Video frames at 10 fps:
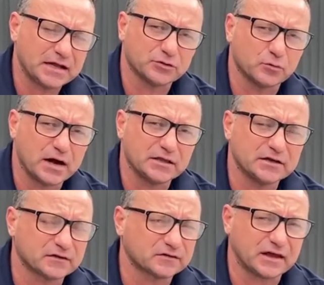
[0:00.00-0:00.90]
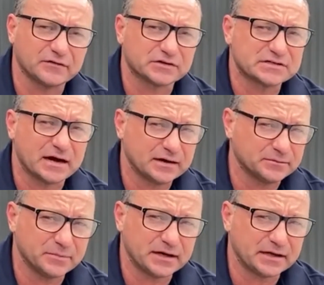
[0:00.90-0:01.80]
Either way, you're going to save a ton
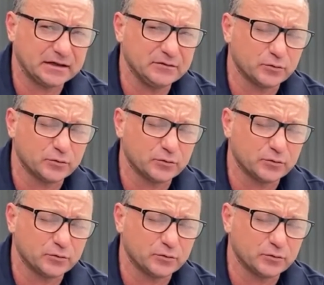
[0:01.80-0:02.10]
of money